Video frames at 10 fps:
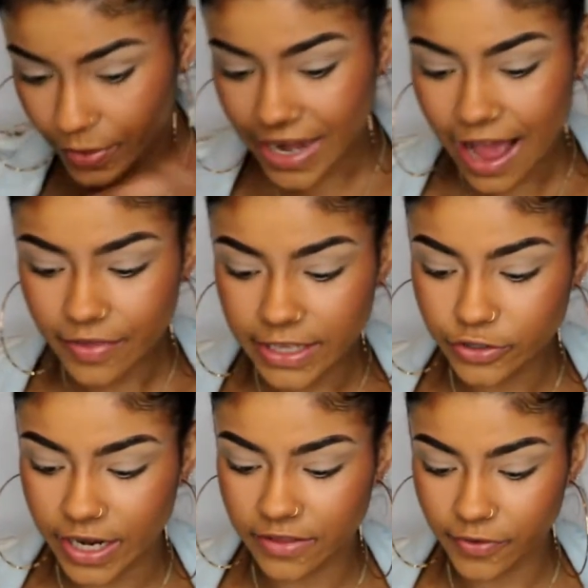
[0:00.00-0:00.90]
but how they
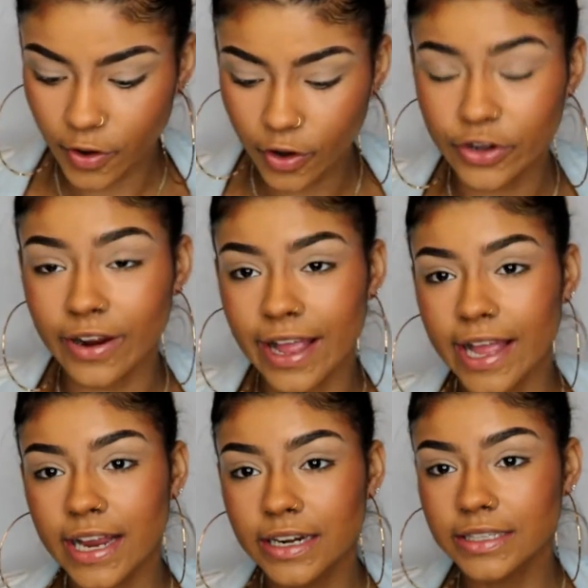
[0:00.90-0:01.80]
transfer on your
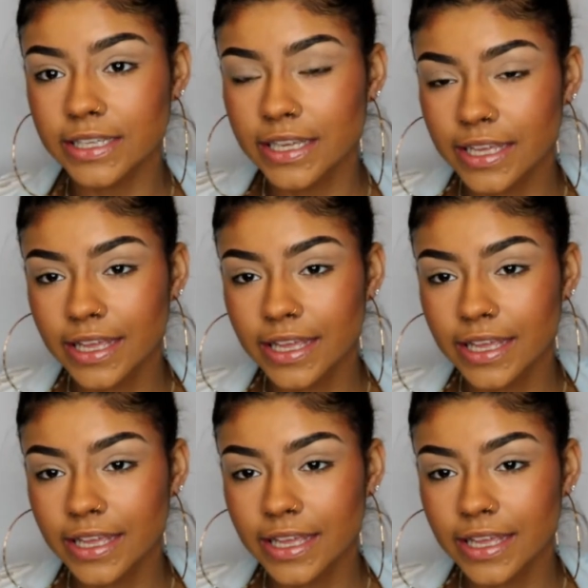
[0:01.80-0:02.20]
hands